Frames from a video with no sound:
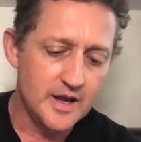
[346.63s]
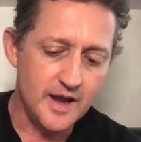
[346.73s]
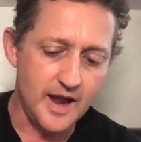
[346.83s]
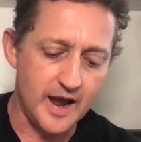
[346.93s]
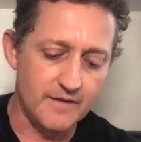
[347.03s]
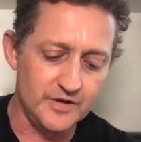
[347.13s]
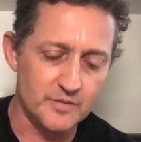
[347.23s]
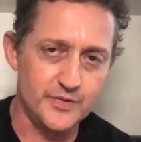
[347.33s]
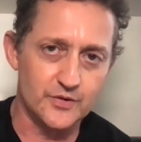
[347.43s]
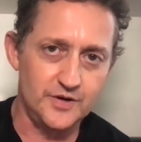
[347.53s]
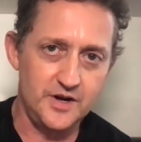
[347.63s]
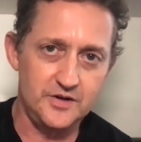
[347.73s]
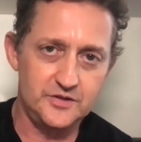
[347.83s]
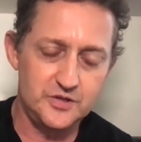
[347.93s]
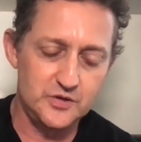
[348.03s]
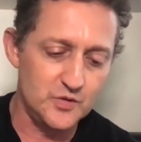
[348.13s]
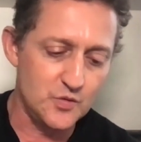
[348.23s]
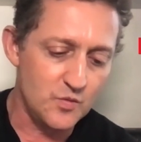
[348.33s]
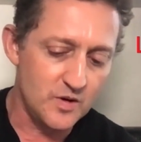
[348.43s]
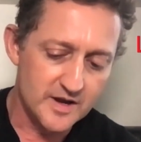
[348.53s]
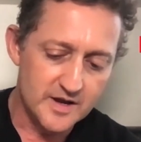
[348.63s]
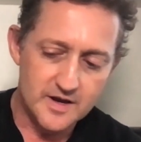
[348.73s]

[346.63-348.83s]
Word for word: have the ability to